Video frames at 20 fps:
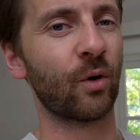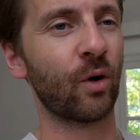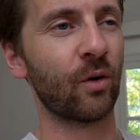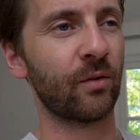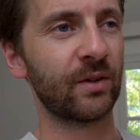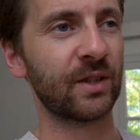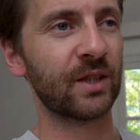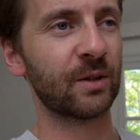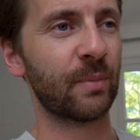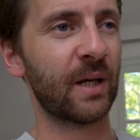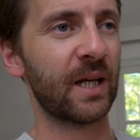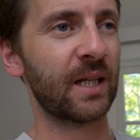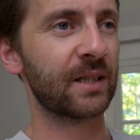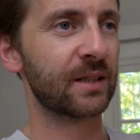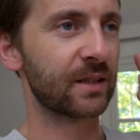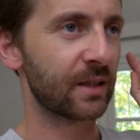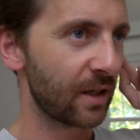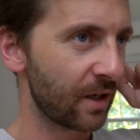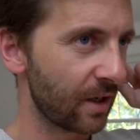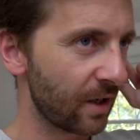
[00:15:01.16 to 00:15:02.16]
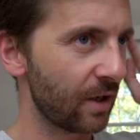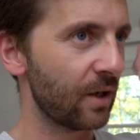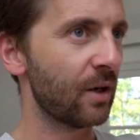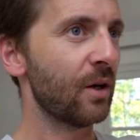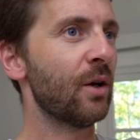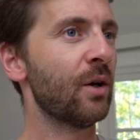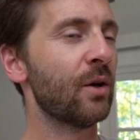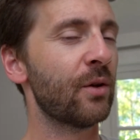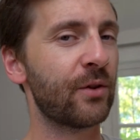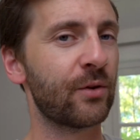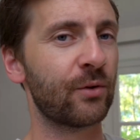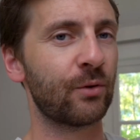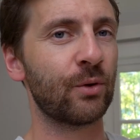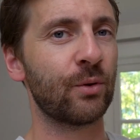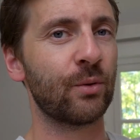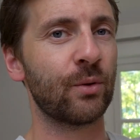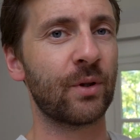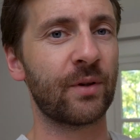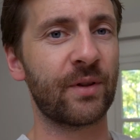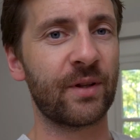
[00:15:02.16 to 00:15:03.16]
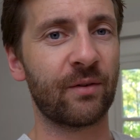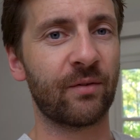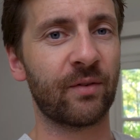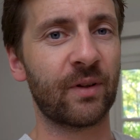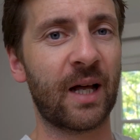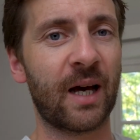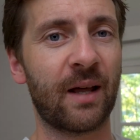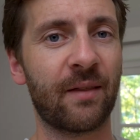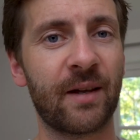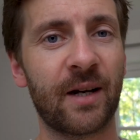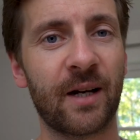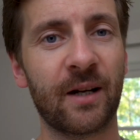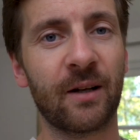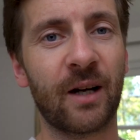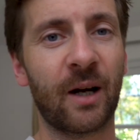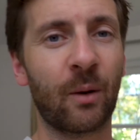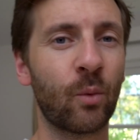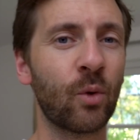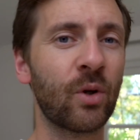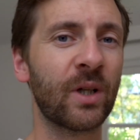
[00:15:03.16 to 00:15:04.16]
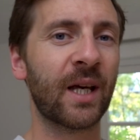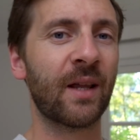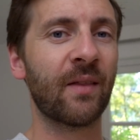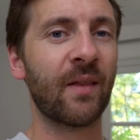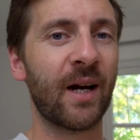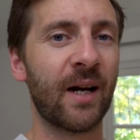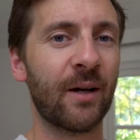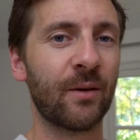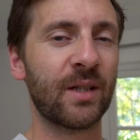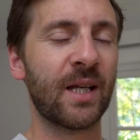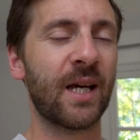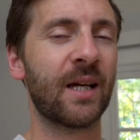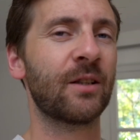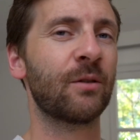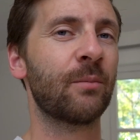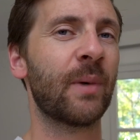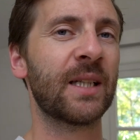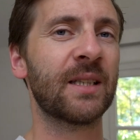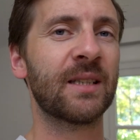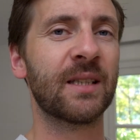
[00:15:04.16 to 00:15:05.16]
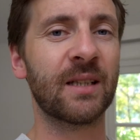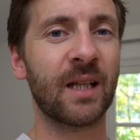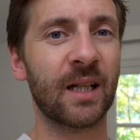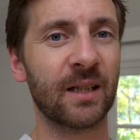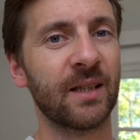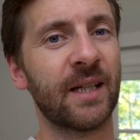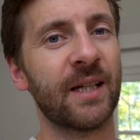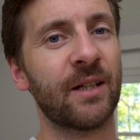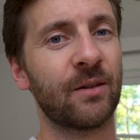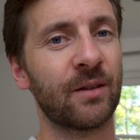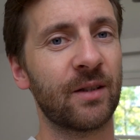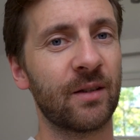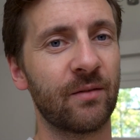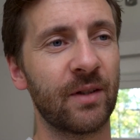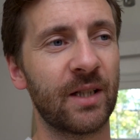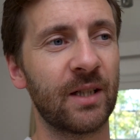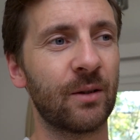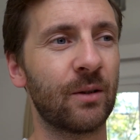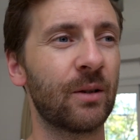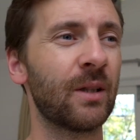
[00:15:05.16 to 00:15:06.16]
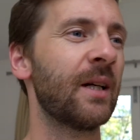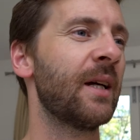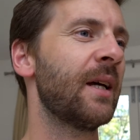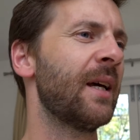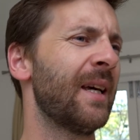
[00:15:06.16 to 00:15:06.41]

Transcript: office space through the flat there. I won't get that out yet, you might see that later in the video.